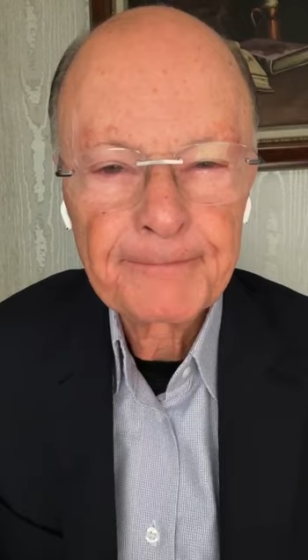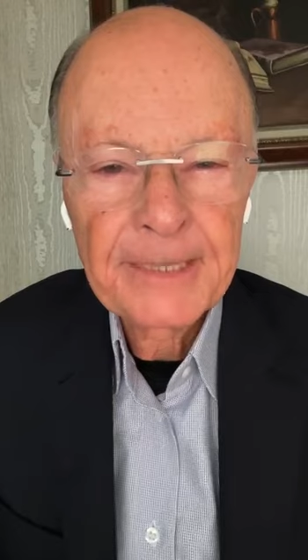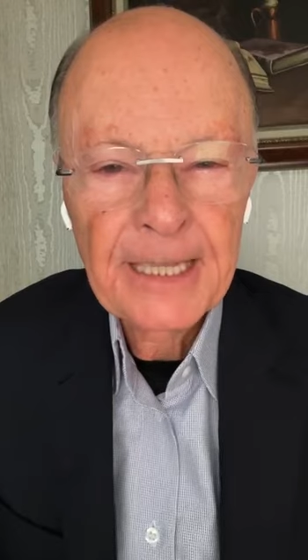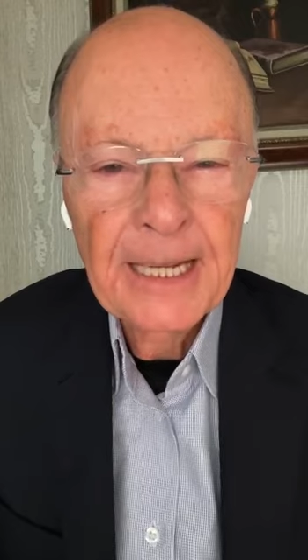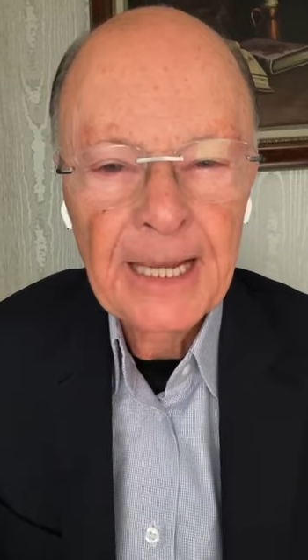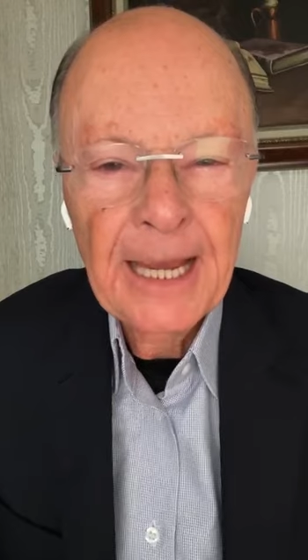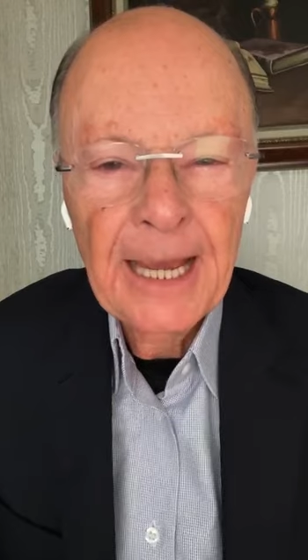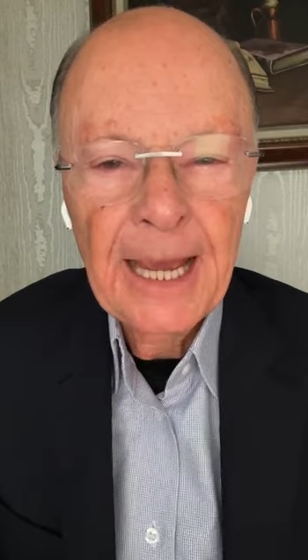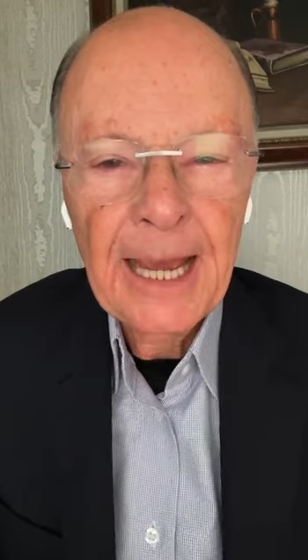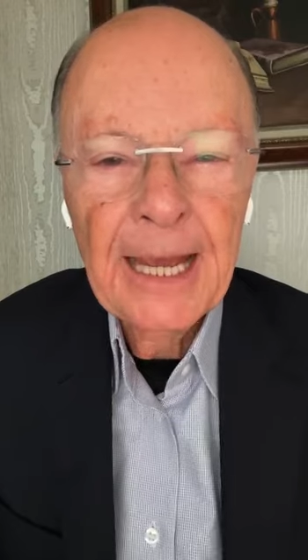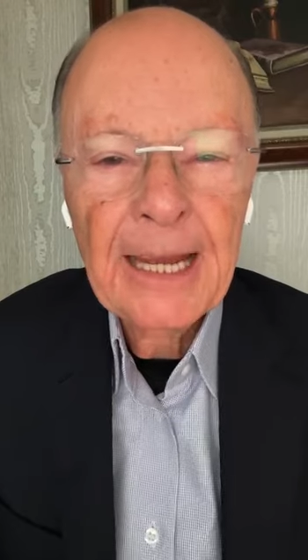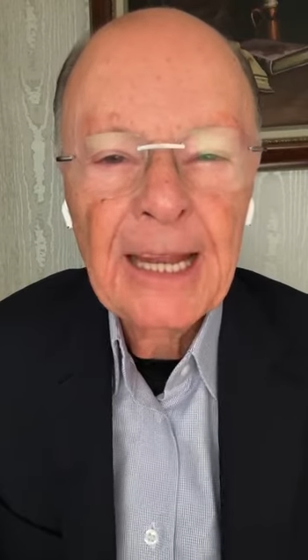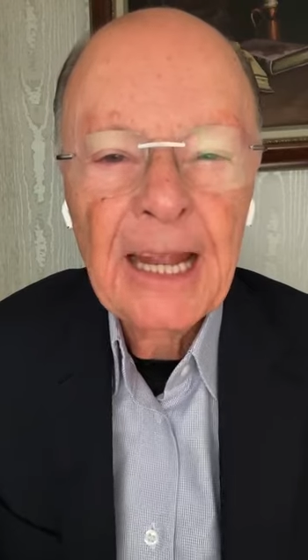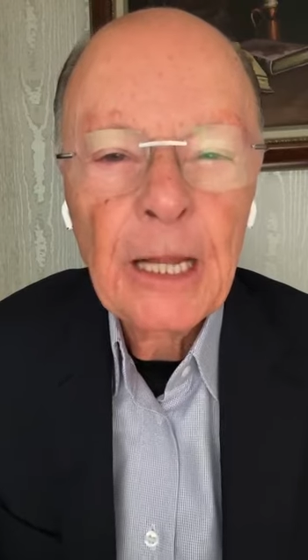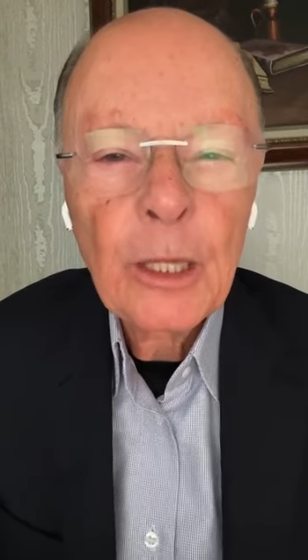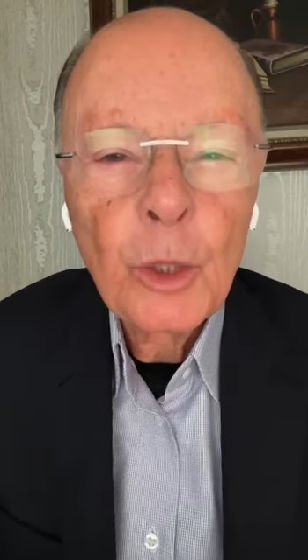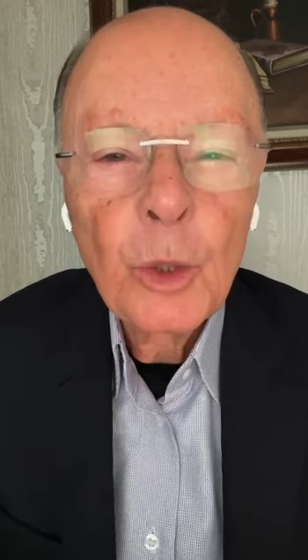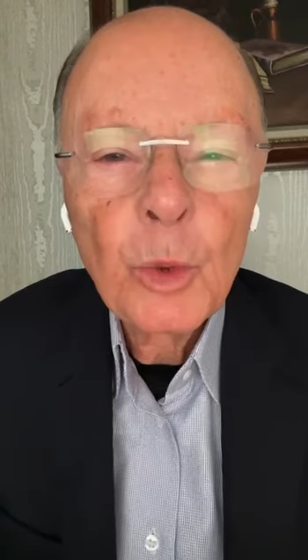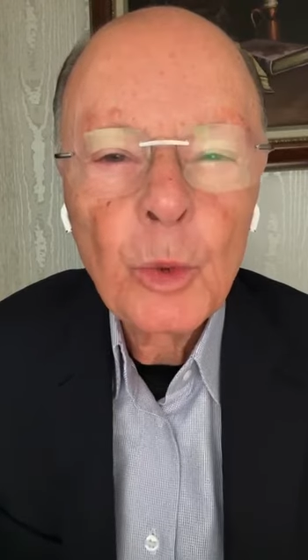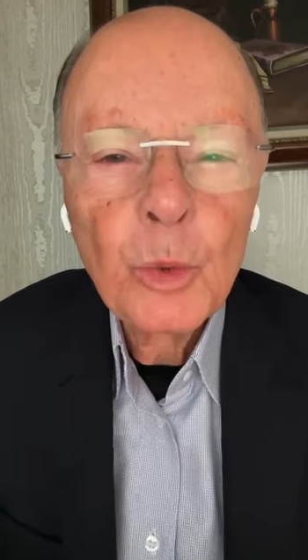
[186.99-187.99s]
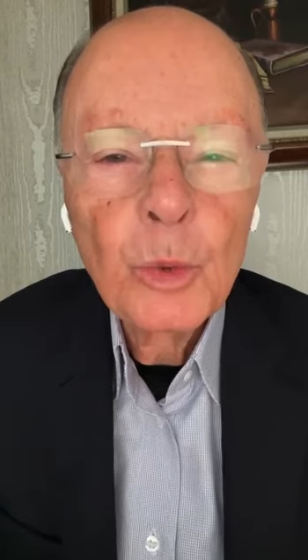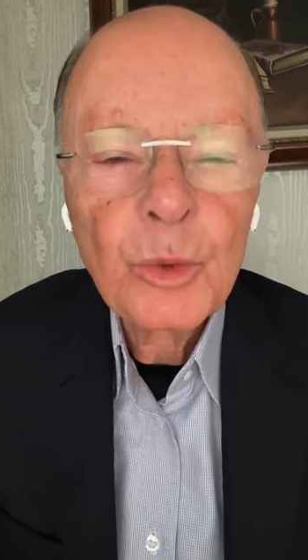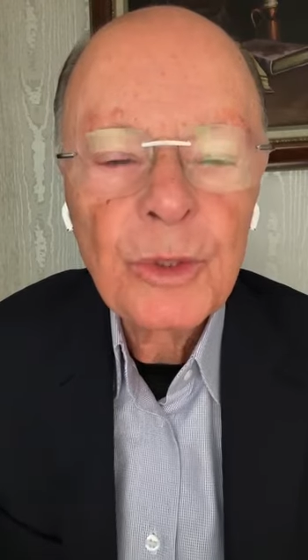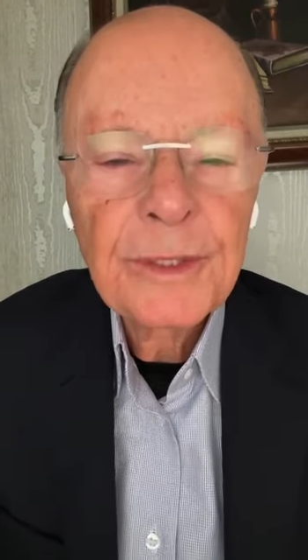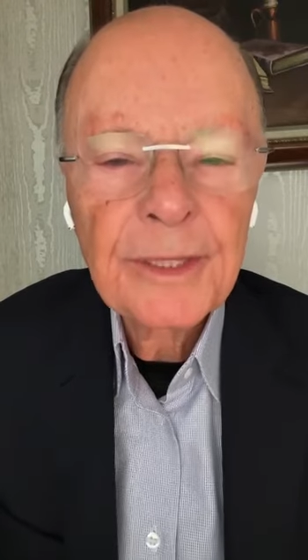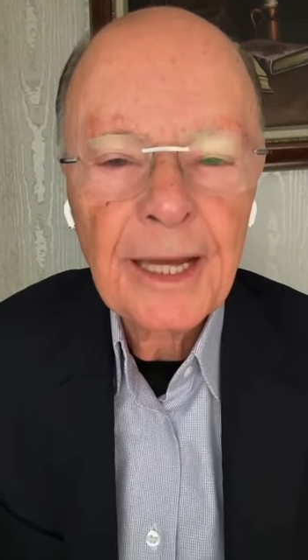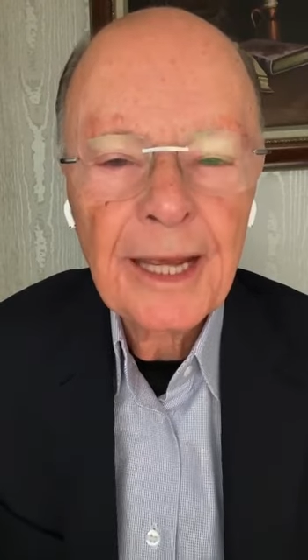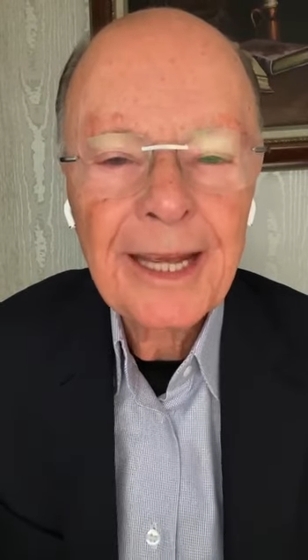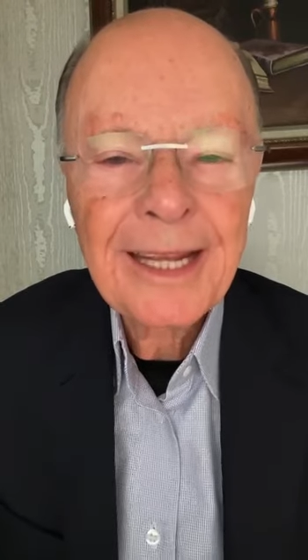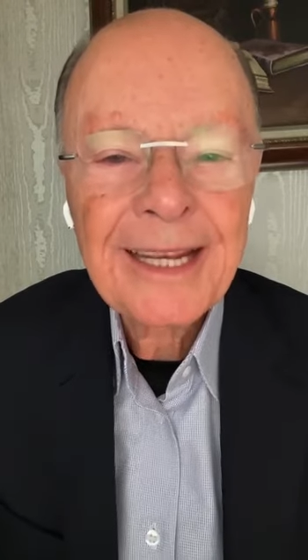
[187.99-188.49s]
they
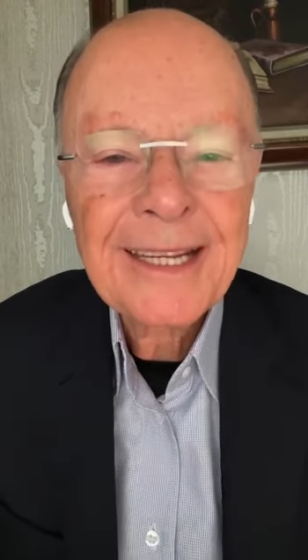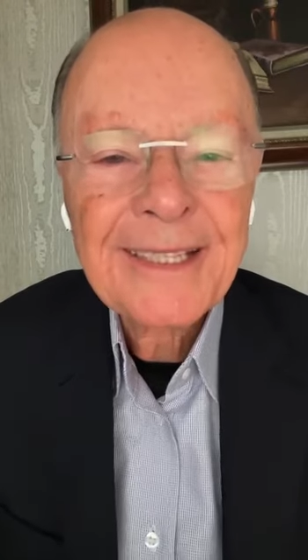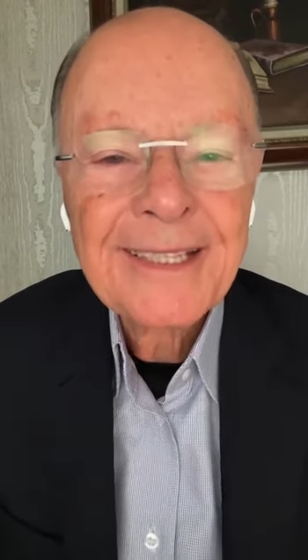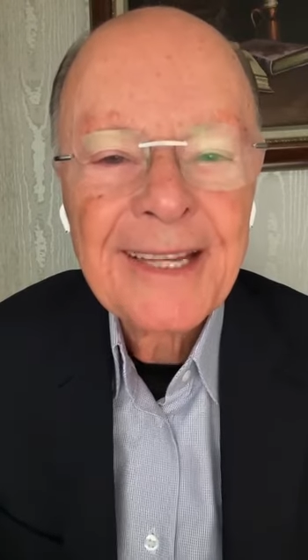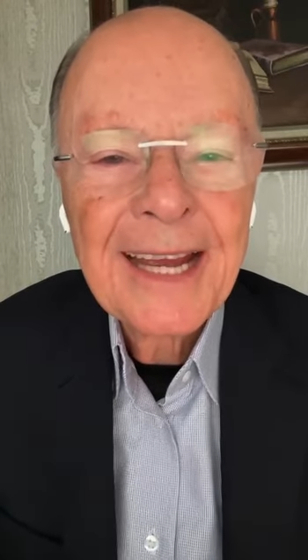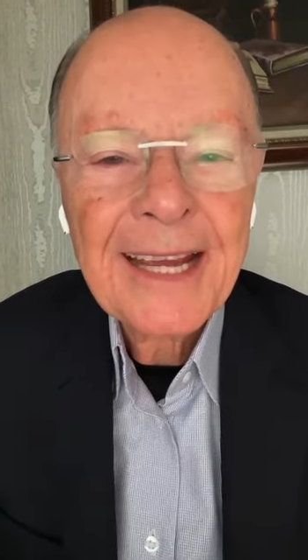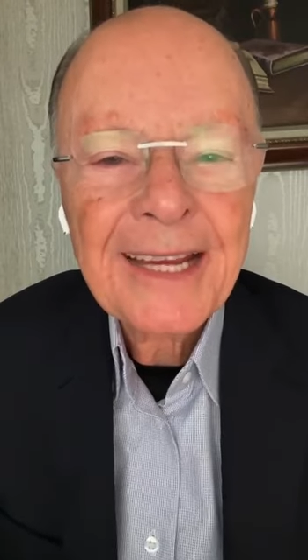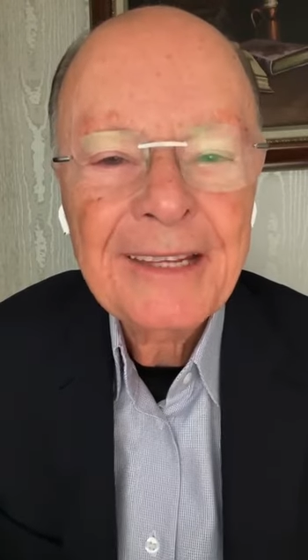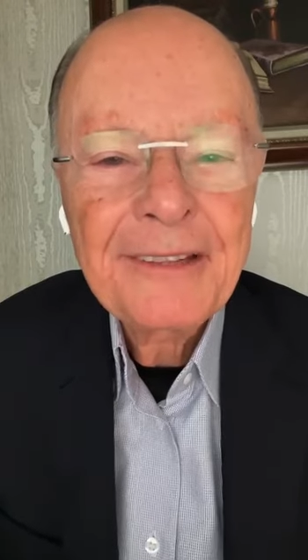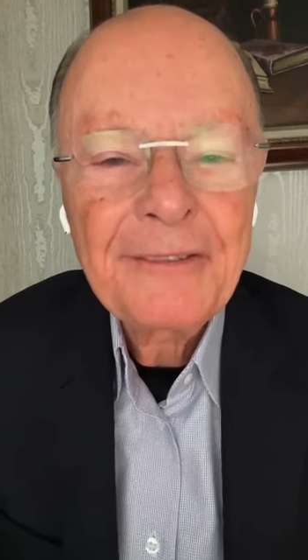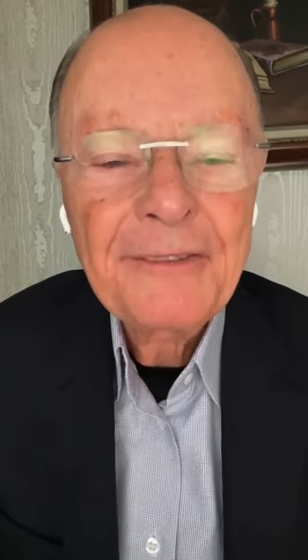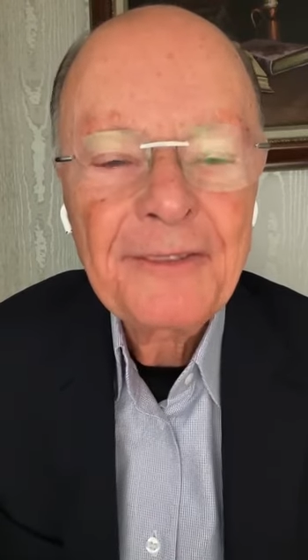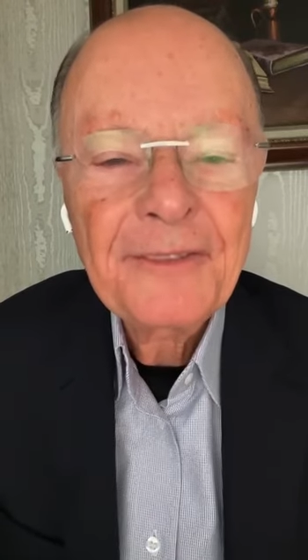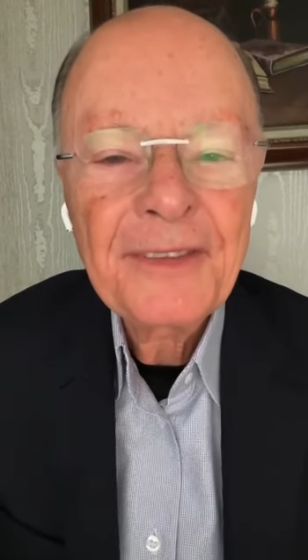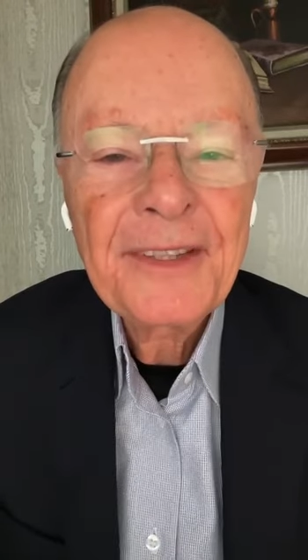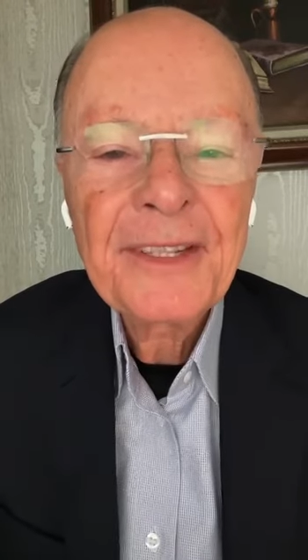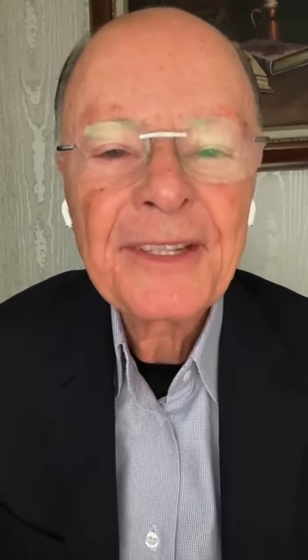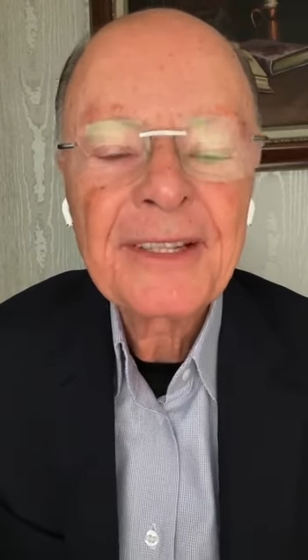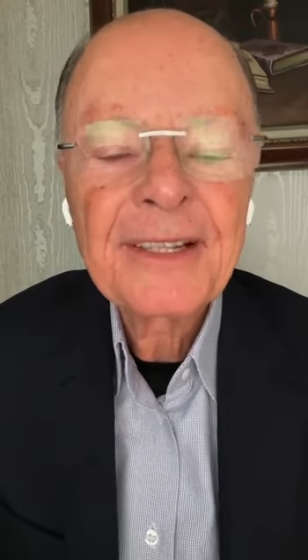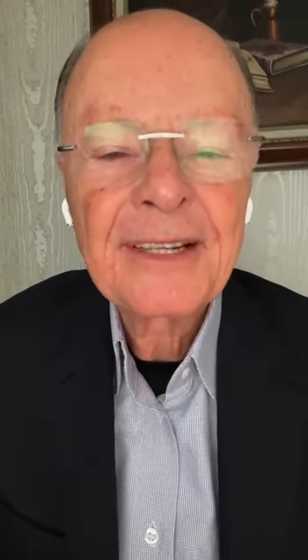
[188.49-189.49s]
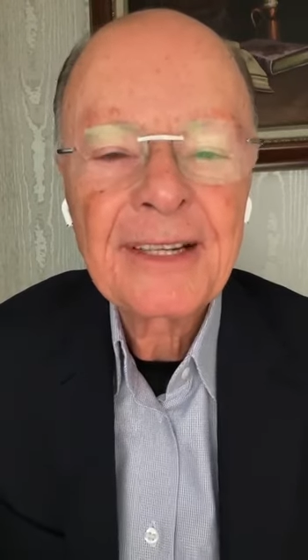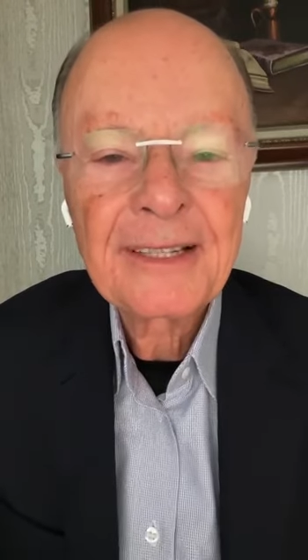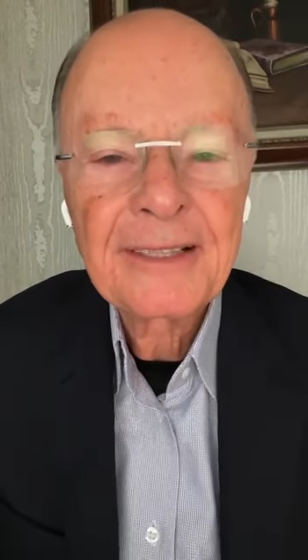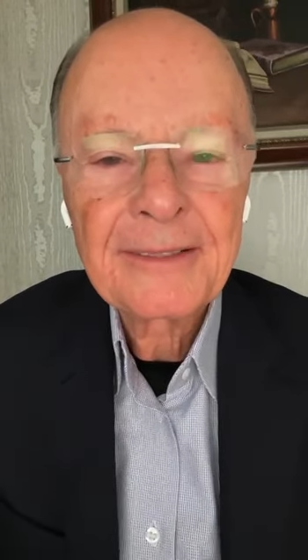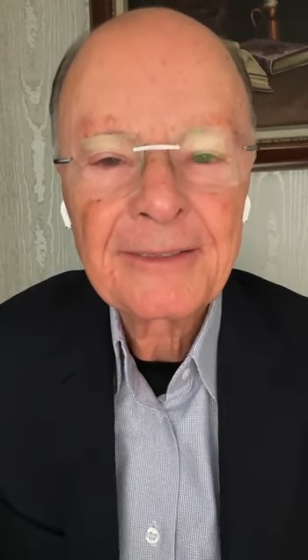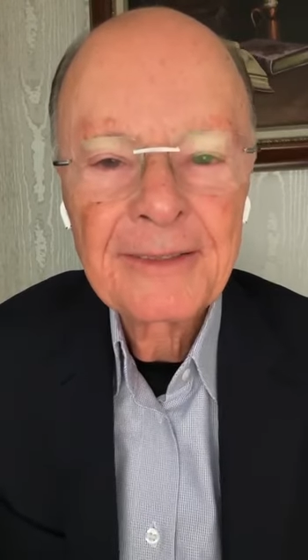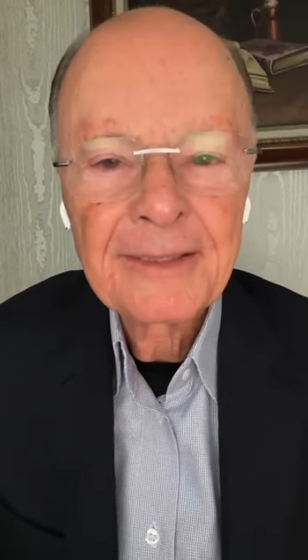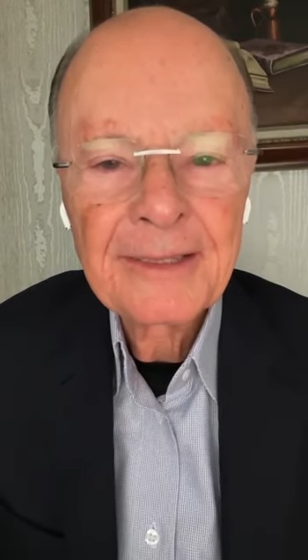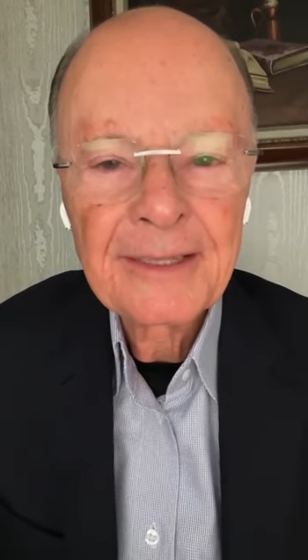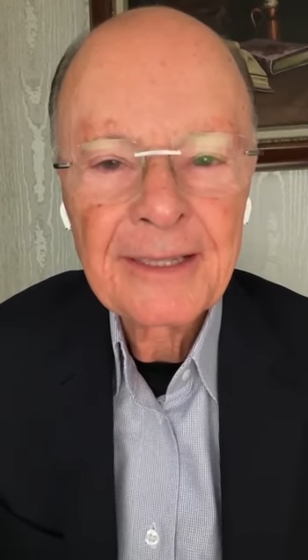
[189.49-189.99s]
fight, they
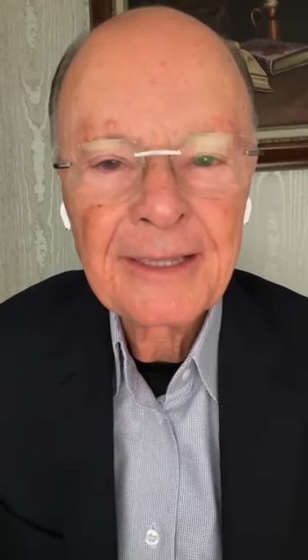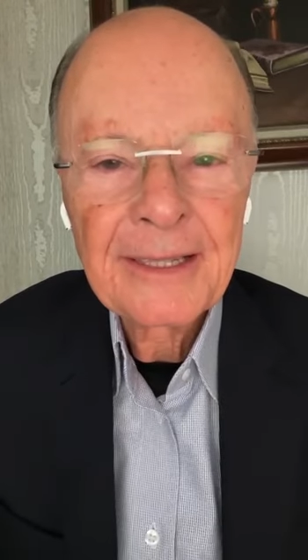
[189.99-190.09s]
sacrifice